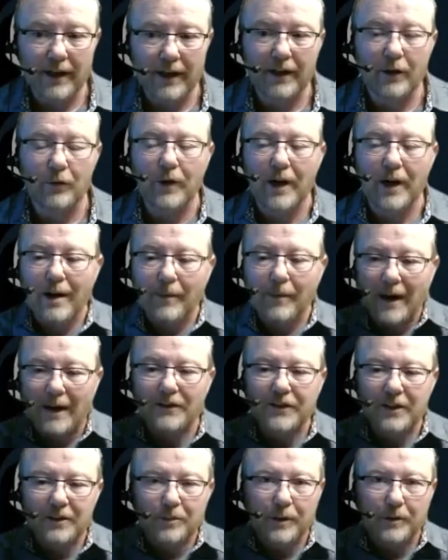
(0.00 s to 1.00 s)
And what I'm
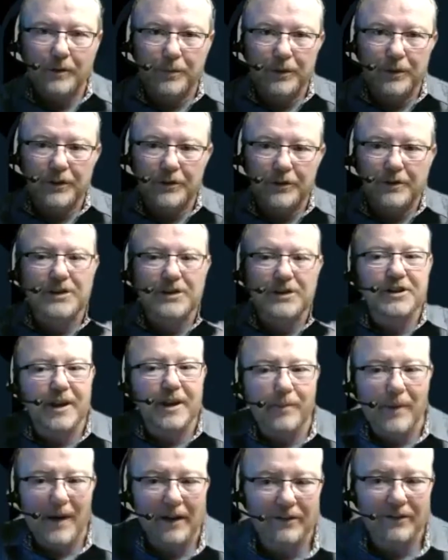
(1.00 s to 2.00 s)
asking people to do is step
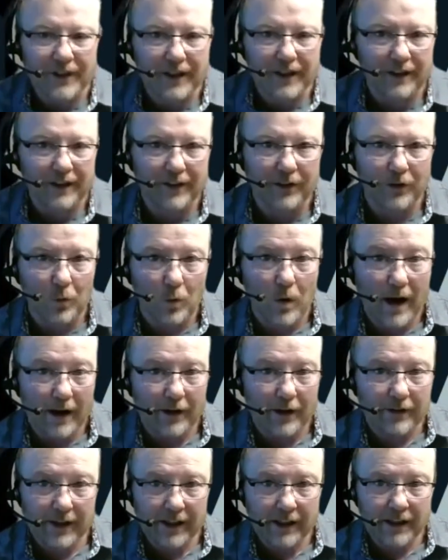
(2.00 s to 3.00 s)
outside of their
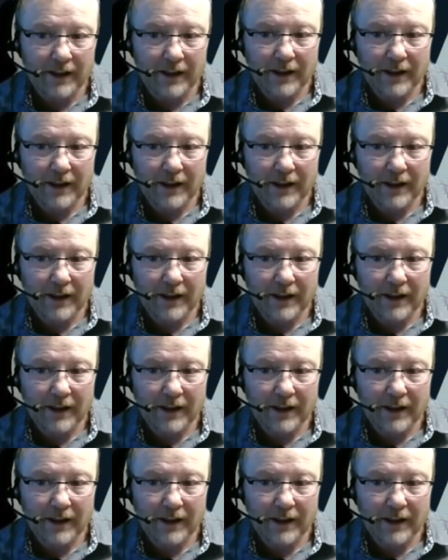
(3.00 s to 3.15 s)
wiring